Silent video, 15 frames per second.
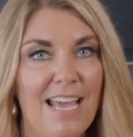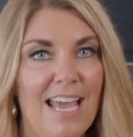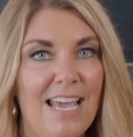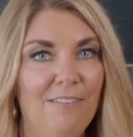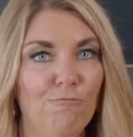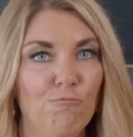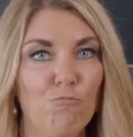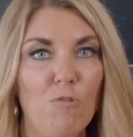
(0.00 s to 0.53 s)

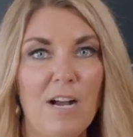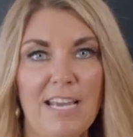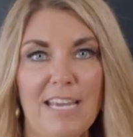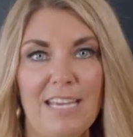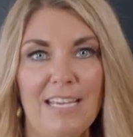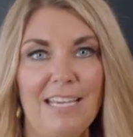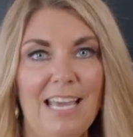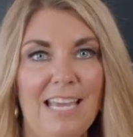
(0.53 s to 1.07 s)
and
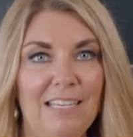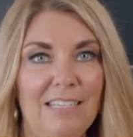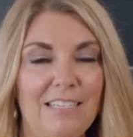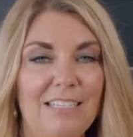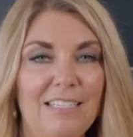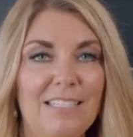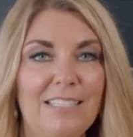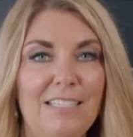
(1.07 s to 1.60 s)
white
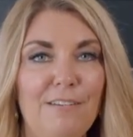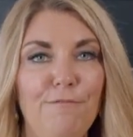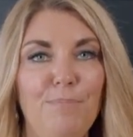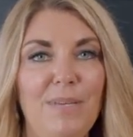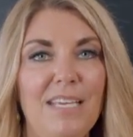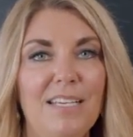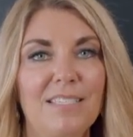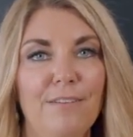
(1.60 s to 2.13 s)
and stiff
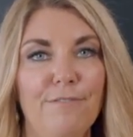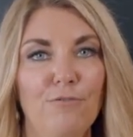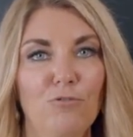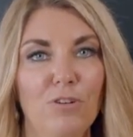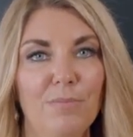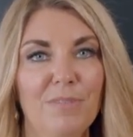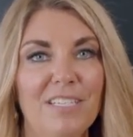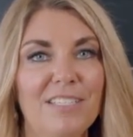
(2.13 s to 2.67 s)
peaks have formed.